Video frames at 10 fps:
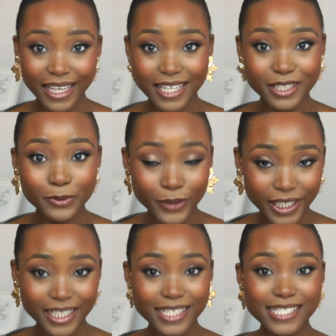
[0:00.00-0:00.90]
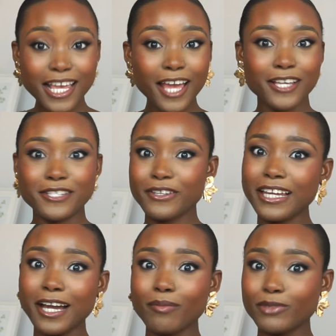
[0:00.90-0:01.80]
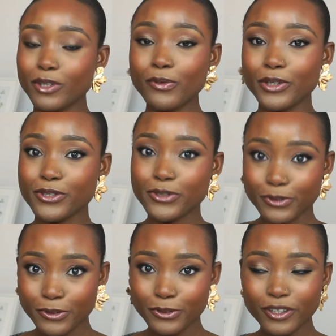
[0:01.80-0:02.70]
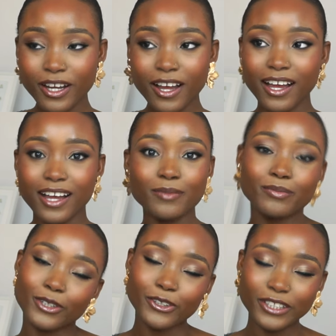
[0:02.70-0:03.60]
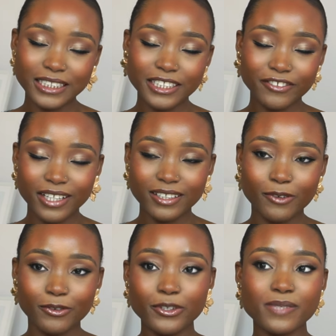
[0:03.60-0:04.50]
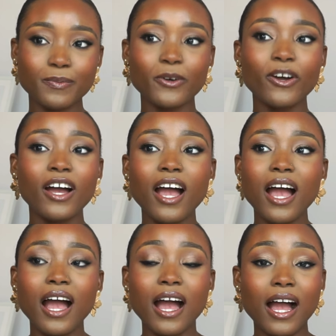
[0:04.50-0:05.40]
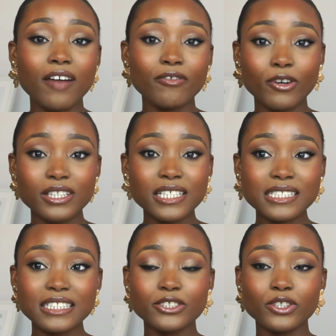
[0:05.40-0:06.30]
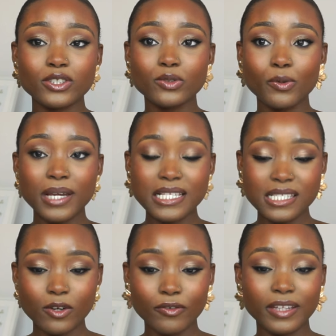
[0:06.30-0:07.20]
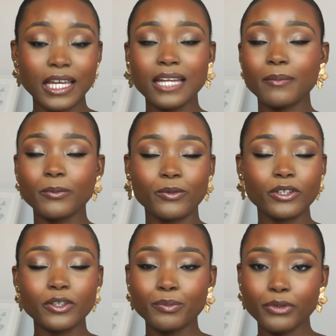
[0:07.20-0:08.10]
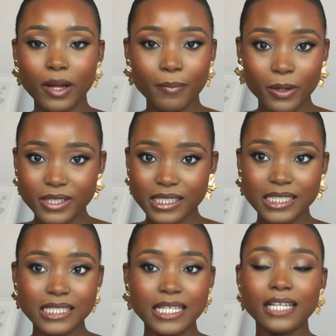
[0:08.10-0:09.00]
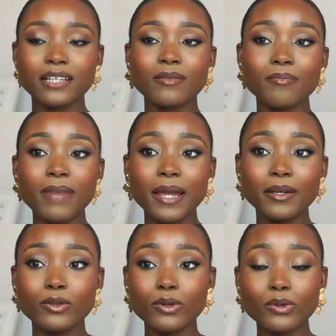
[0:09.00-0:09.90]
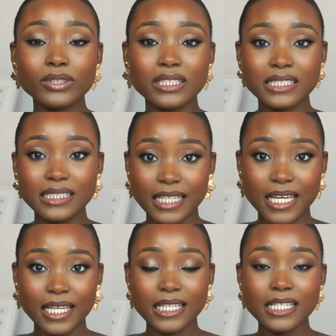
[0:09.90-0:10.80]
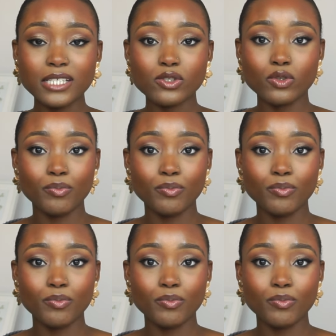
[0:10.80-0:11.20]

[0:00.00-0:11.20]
anyways. It's not like I'm done with school. I'm on holiday right now, of course. But I've honestly just told myself, like, and I'm gonna pray about it. Like, my goal this year is to